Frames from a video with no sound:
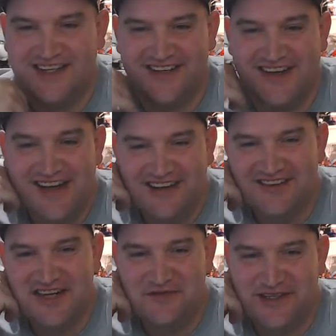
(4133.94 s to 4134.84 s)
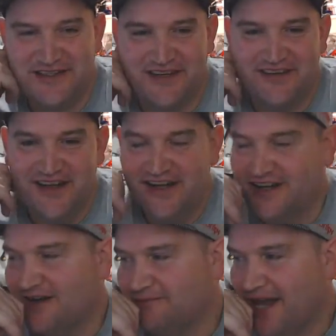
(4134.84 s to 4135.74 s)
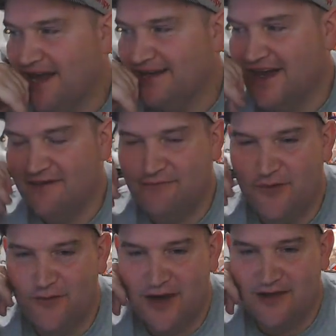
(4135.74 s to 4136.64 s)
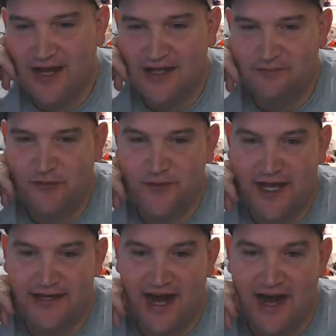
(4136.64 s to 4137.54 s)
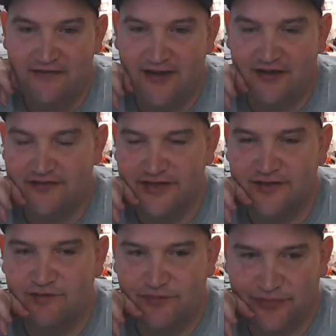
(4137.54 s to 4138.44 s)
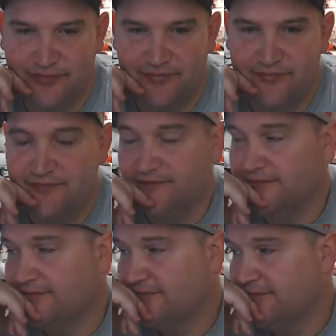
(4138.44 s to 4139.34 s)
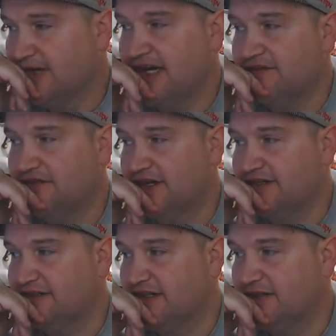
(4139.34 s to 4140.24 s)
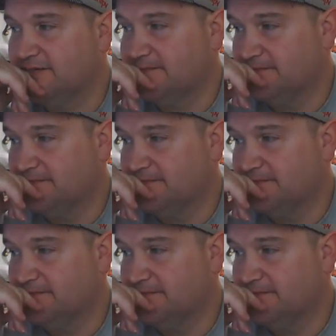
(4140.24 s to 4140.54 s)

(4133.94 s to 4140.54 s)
Wouldn't it be something? Come down and not pull that dive off and just right in the freaking snow.